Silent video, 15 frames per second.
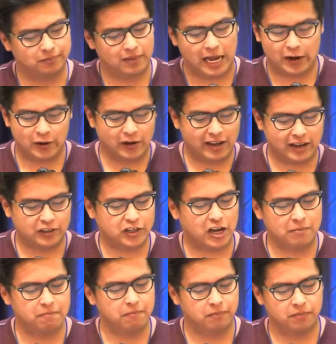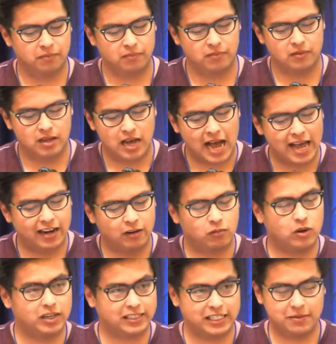I couldn't get a job. I didn't
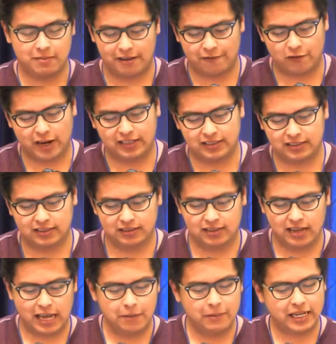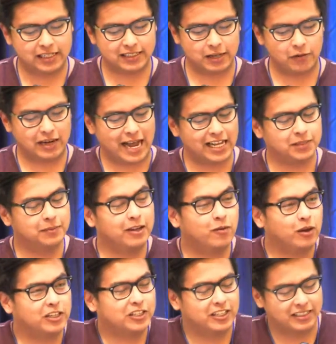want to see my friends. And because they would ask me
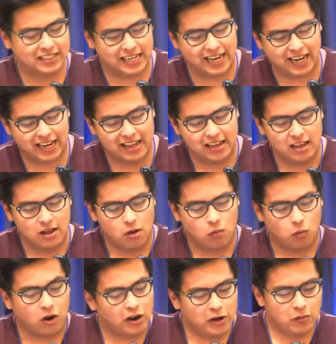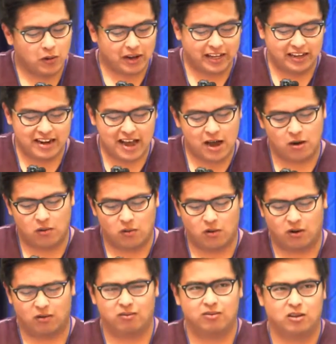questions like, where are you working now?
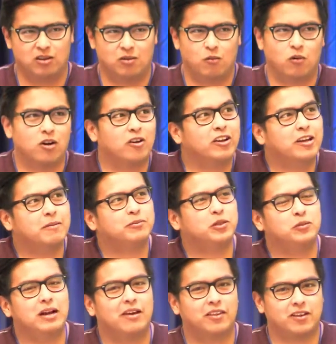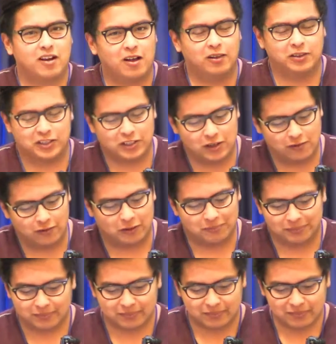Or what are you up to now that college is over?